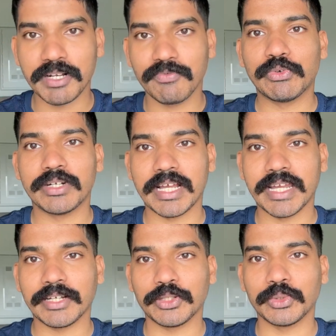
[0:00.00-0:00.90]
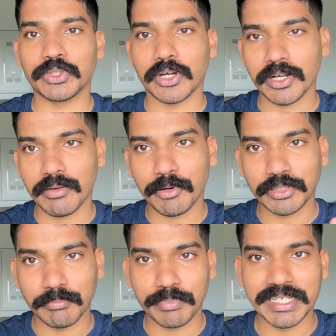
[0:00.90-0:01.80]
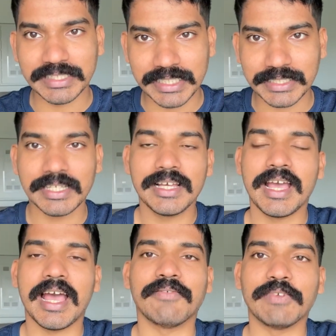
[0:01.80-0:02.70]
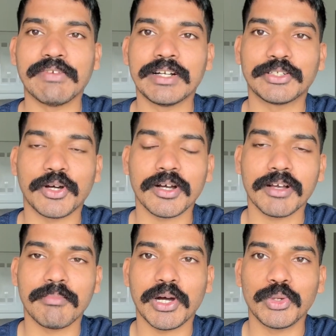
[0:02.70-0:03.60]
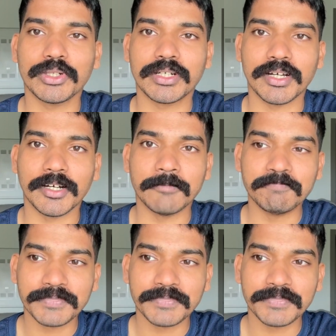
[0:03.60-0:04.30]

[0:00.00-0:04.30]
We would like to talk about the basics, and we will talk about